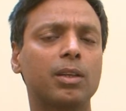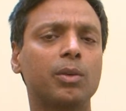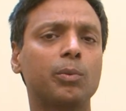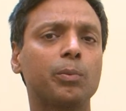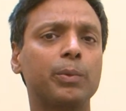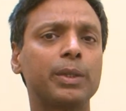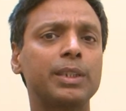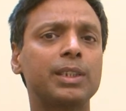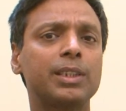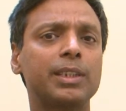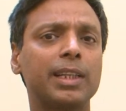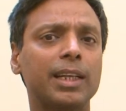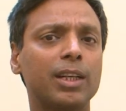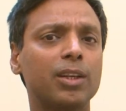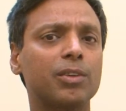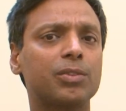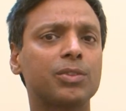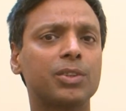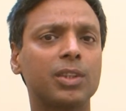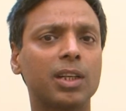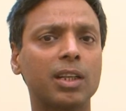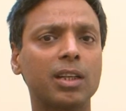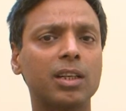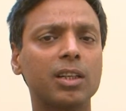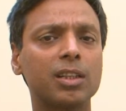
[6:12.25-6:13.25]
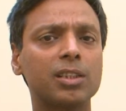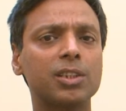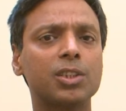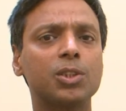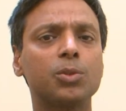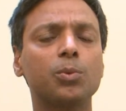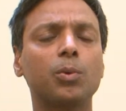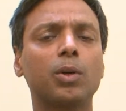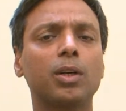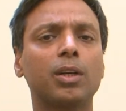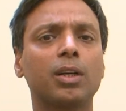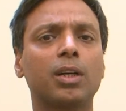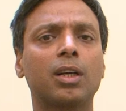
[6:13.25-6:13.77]
which set of circles you
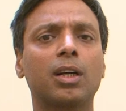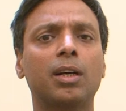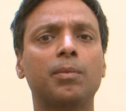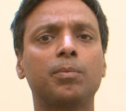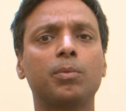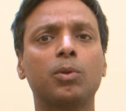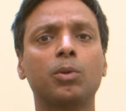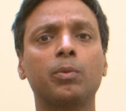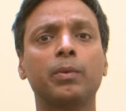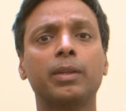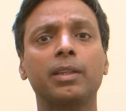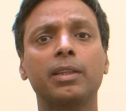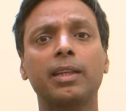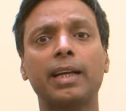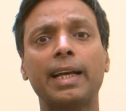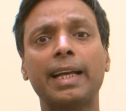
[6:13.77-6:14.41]
want to carpool with.